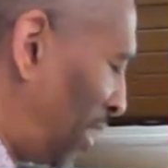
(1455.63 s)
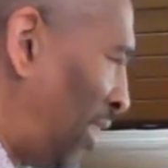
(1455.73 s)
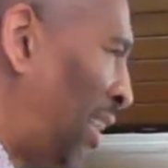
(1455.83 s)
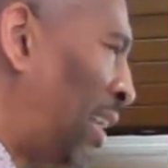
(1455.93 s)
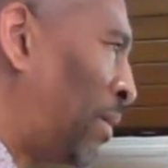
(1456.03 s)

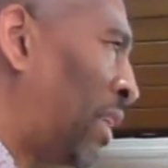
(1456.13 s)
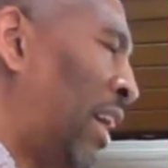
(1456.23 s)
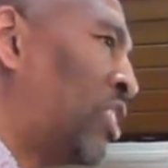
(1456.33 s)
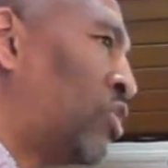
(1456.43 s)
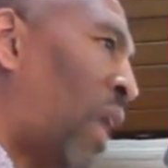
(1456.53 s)
Uh,
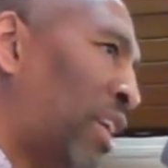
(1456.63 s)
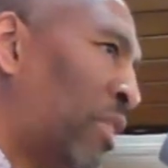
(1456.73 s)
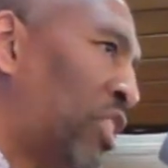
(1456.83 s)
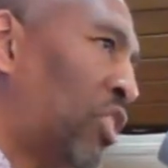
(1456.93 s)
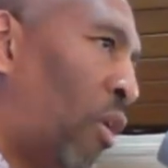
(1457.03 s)
he's trying to
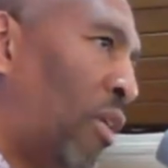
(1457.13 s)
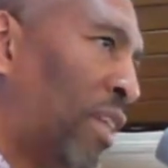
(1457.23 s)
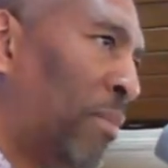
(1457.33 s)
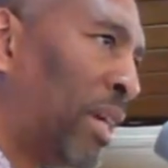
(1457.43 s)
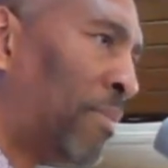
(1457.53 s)
restore
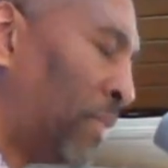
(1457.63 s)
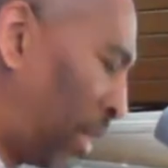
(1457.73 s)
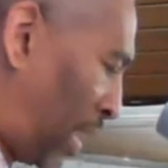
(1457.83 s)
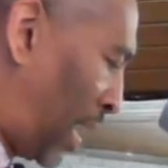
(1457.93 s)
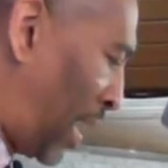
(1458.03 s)
them, and
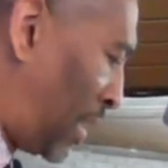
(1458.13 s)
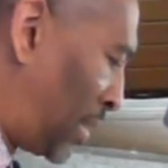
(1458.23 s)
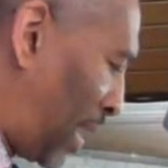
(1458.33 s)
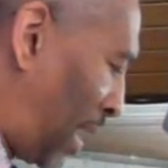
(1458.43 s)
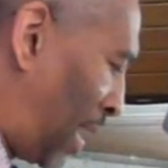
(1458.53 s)

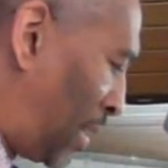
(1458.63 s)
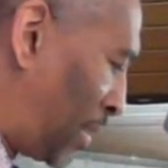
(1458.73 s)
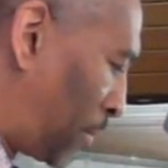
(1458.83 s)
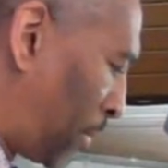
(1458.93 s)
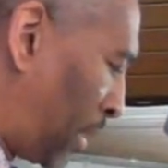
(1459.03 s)

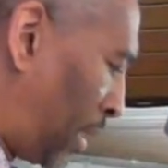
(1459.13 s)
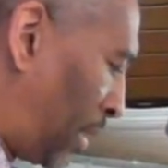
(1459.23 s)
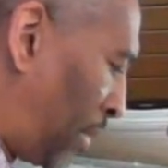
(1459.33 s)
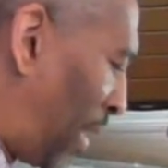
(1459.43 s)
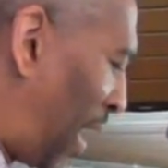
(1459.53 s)
and
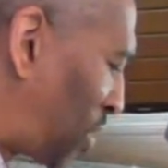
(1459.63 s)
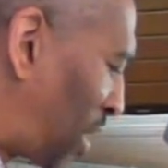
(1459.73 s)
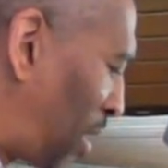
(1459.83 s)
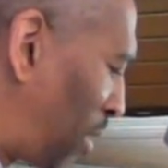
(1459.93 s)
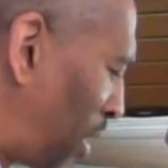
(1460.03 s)
uh, they're
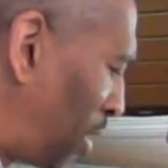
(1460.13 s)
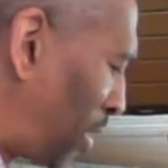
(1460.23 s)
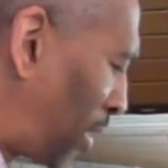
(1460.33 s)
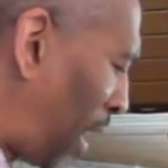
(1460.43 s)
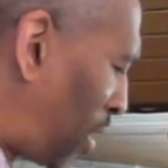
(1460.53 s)
asking
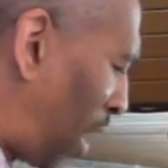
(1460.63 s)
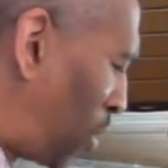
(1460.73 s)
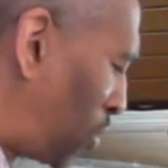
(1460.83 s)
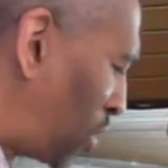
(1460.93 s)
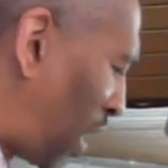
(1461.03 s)

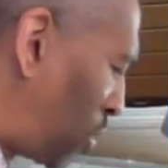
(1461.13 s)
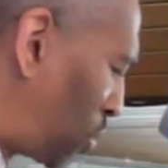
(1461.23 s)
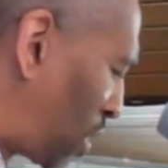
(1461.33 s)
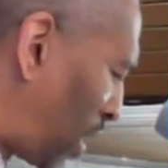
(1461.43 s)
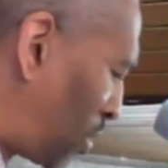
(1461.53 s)
are, you, are,
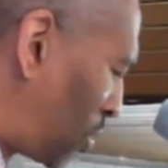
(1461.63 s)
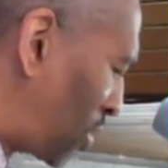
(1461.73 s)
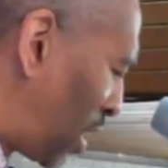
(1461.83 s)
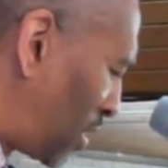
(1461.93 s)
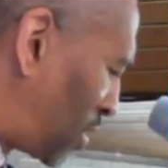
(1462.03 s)
you, are
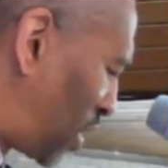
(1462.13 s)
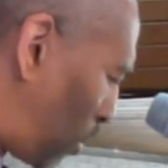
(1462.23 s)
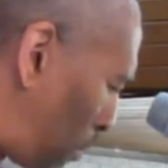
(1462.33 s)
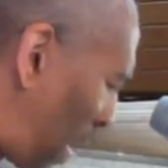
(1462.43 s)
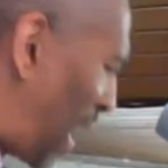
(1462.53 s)
you
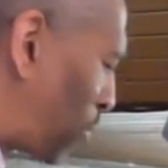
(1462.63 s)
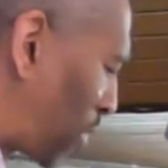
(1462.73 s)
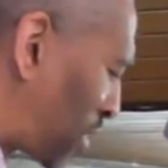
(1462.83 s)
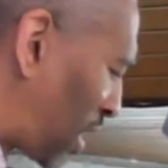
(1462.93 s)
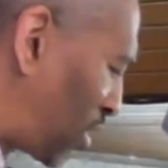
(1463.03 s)
still mad
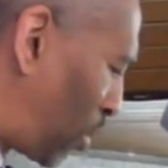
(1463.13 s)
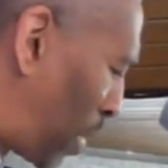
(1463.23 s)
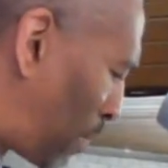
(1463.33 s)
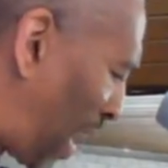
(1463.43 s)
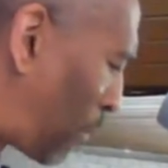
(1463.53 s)
with us? Are you
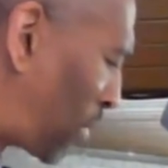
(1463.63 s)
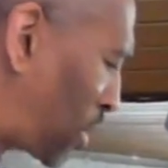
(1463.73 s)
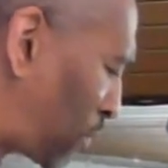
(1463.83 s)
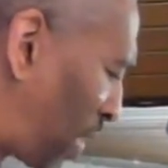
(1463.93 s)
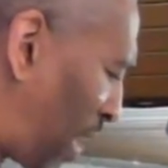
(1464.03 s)
going to be mad with
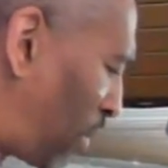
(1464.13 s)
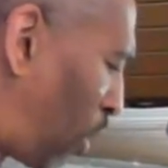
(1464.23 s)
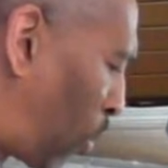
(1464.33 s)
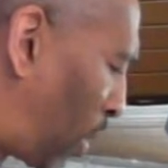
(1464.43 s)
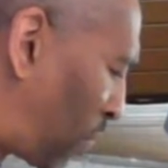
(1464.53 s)
us forever,
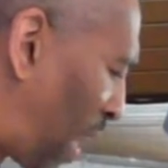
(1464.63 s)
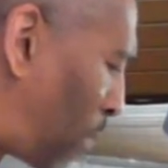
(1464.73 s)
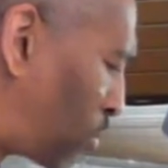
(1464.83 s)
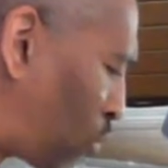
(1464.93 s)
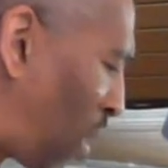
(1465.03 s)
or wilt
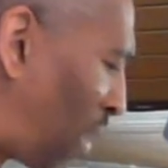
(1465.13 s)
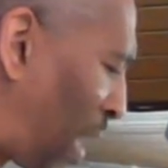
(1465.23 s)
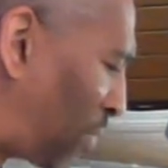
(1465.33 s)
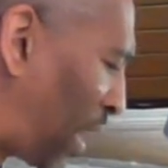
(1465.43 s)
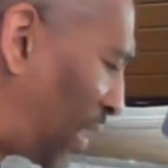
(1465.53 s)
thou draw
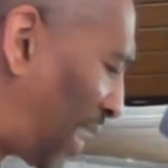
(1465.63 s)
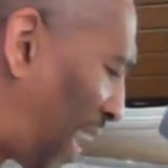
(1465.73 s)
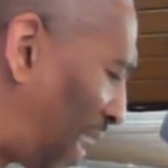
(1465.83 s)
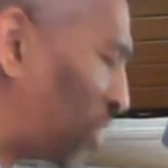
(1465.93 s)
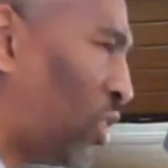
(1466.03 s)
out thy
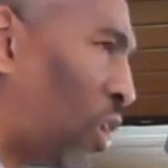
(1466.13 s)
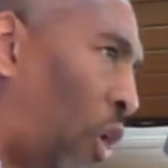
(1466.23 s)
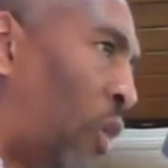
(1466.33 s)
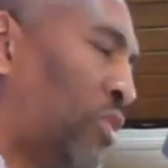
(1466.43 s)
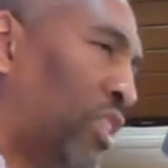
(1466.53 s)
anger to
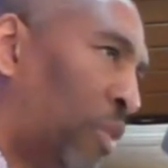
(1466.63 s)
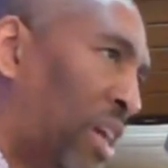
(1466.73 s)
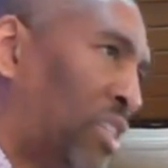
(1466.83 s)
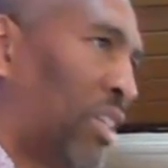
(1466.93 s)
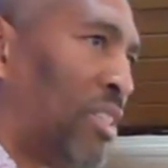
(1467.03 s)
all
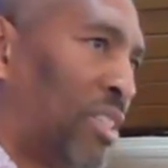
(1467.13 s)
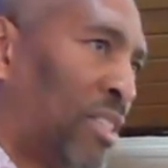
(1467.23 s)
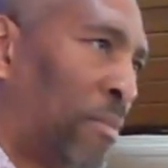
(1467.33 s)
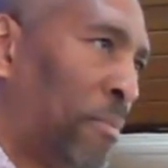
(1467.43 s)
generations?